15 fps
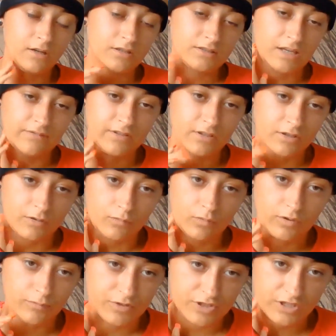asked to have a look at
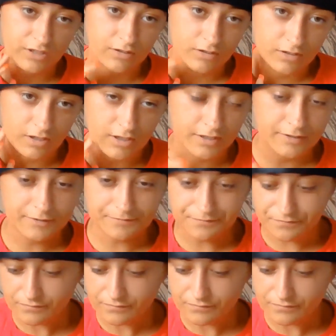what the machine looked like,